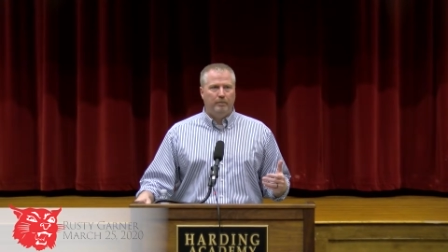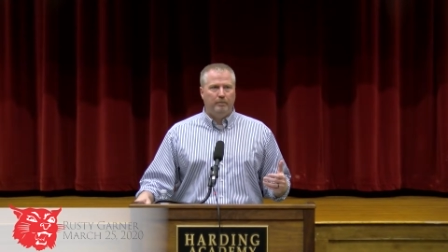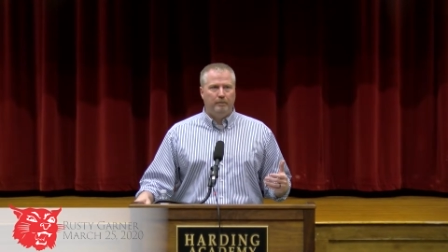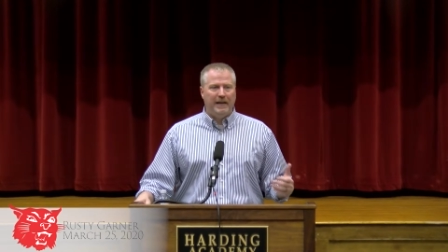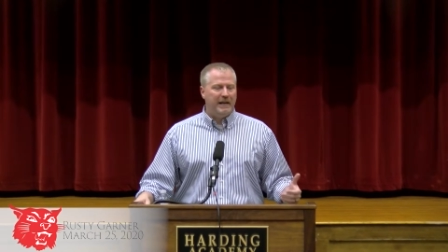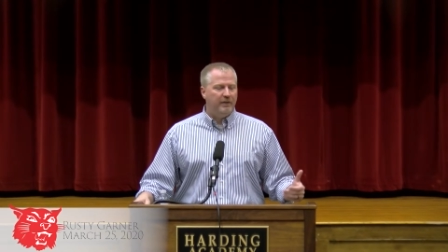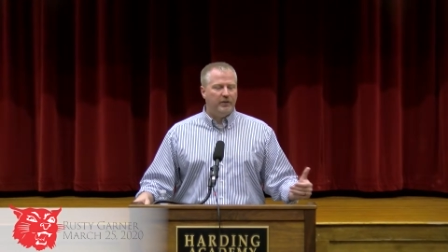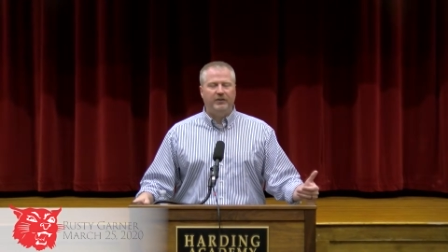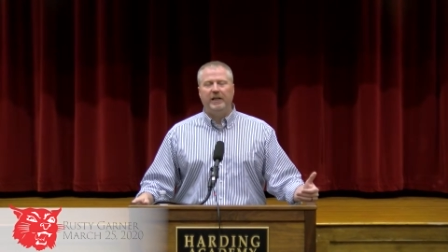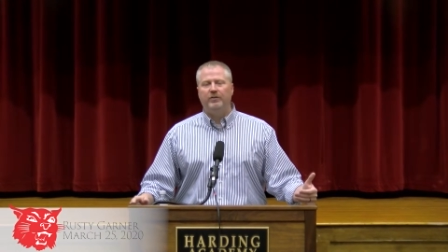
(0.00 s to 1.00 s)
Many of
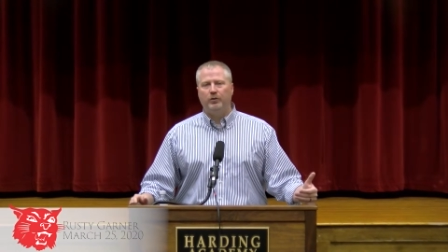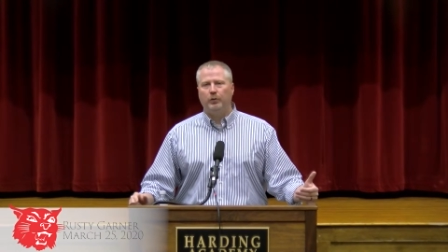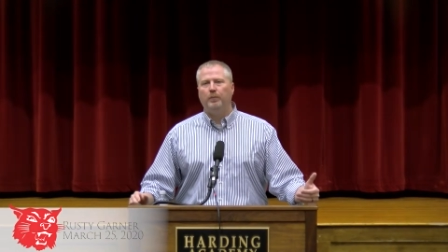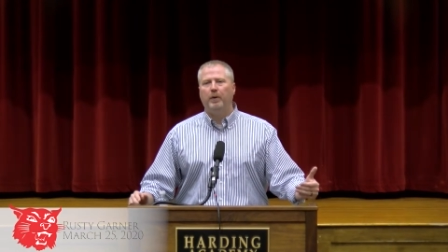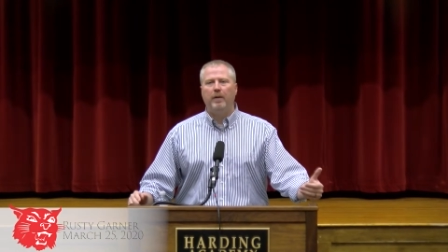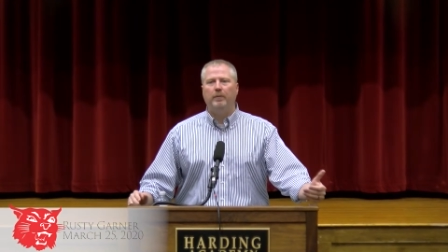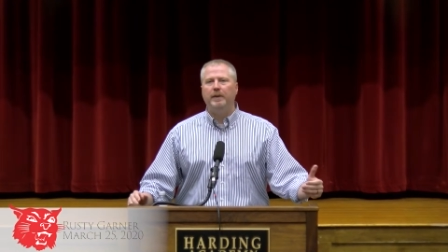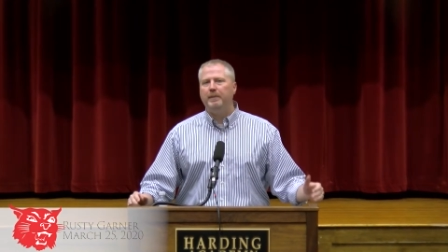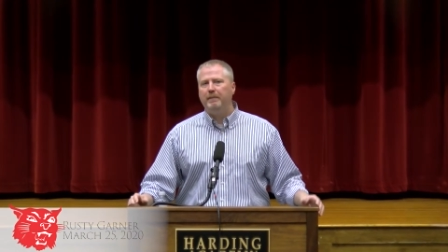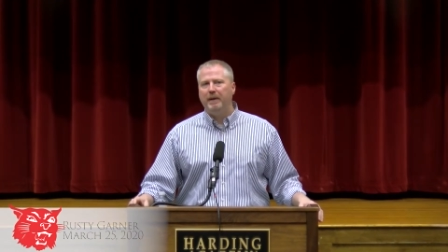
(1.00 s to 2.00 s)
us teachers will
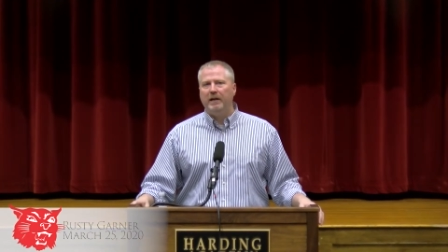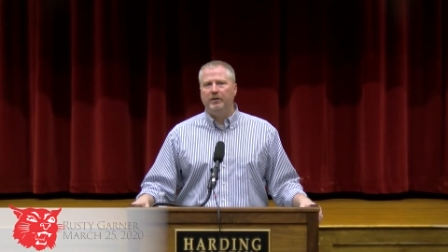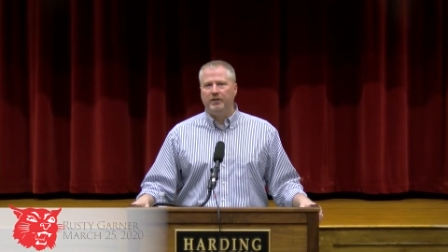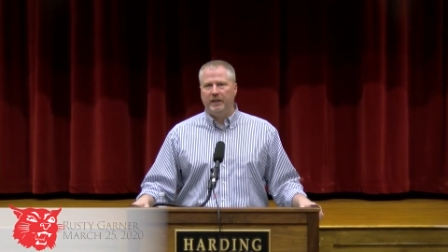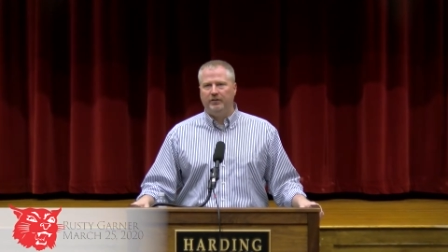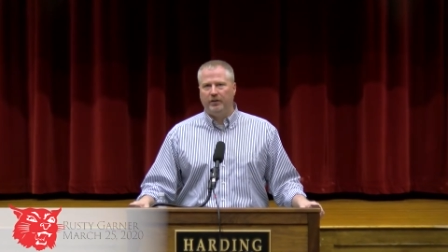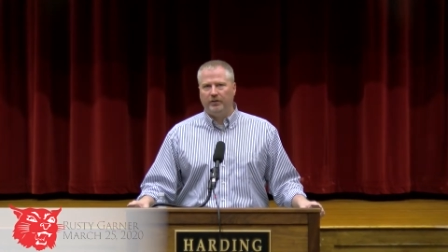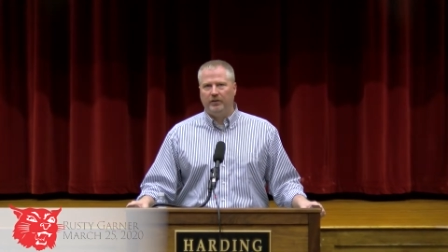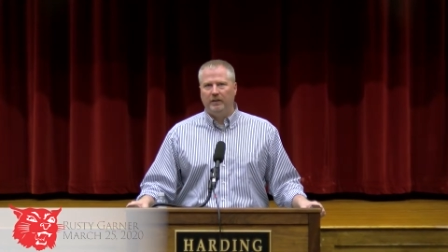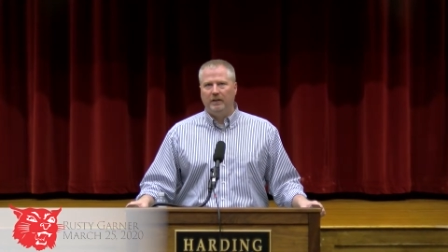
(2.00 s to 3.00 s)
probably be better
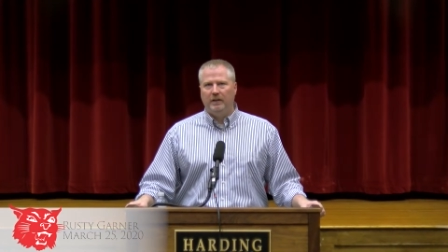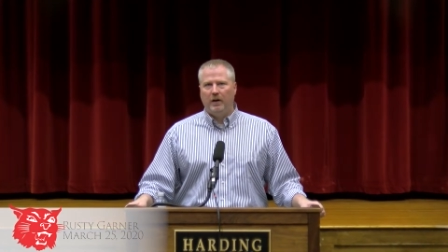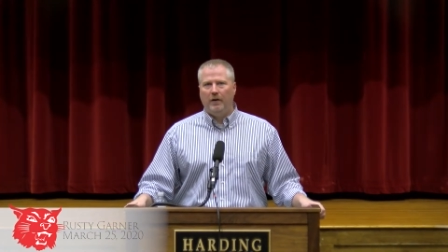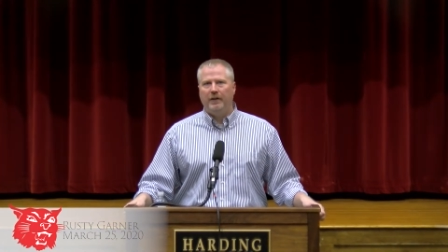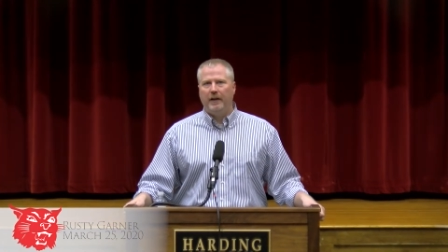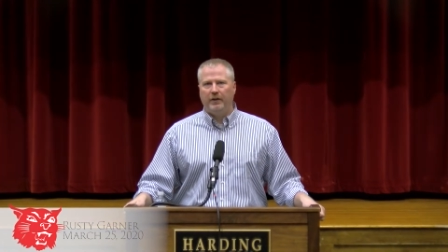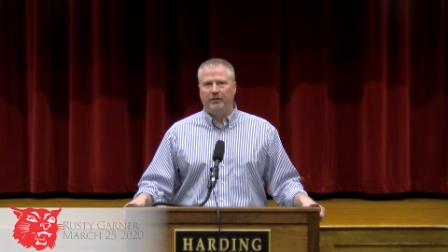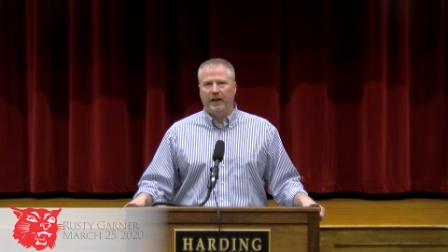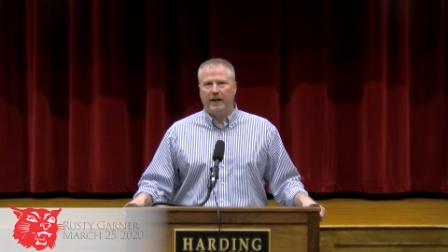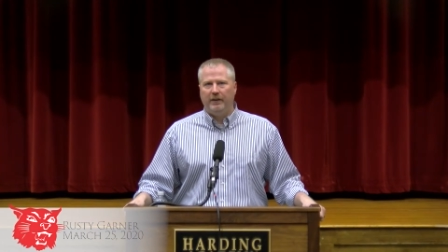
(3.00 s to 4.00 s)
teachers on the other
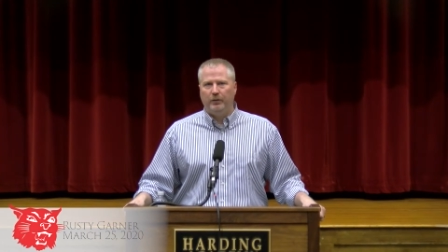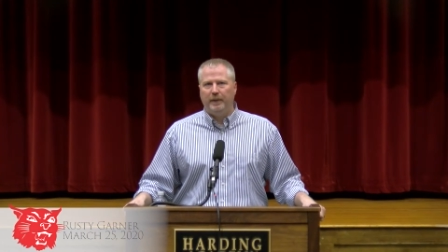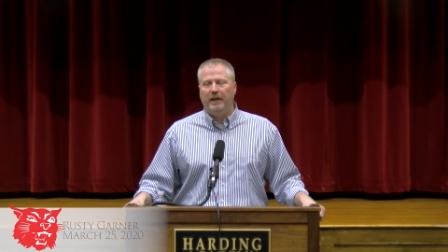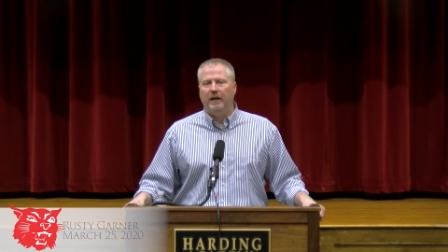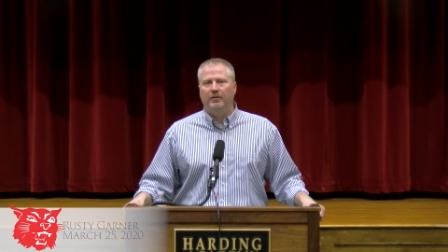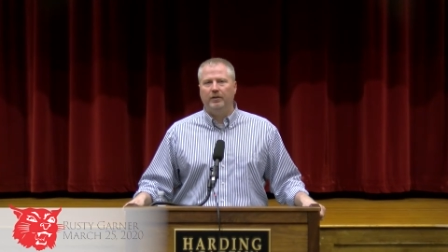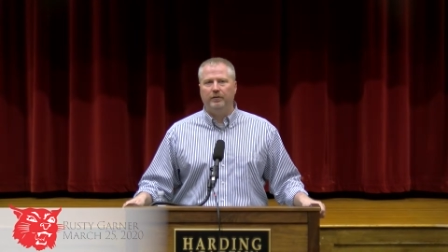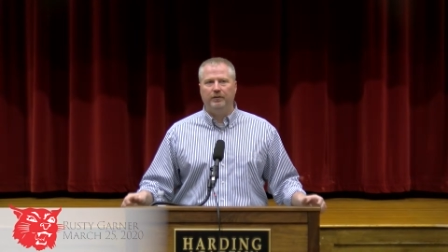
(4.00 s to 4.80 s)
side of this because of